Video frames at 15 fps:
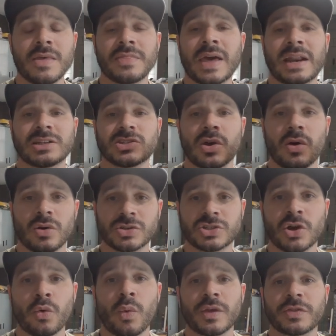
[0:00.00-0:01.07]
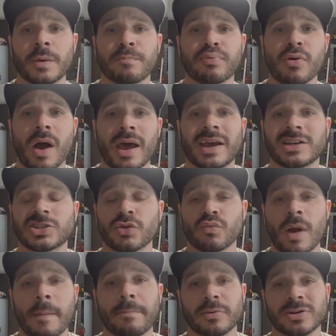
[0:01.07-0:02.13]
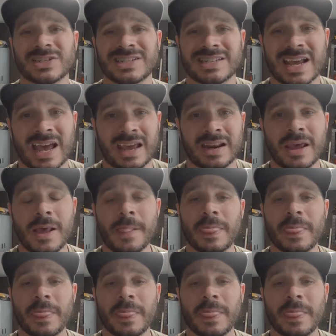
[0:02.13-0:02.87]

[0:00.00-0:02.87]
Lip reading: that it's also what the products represent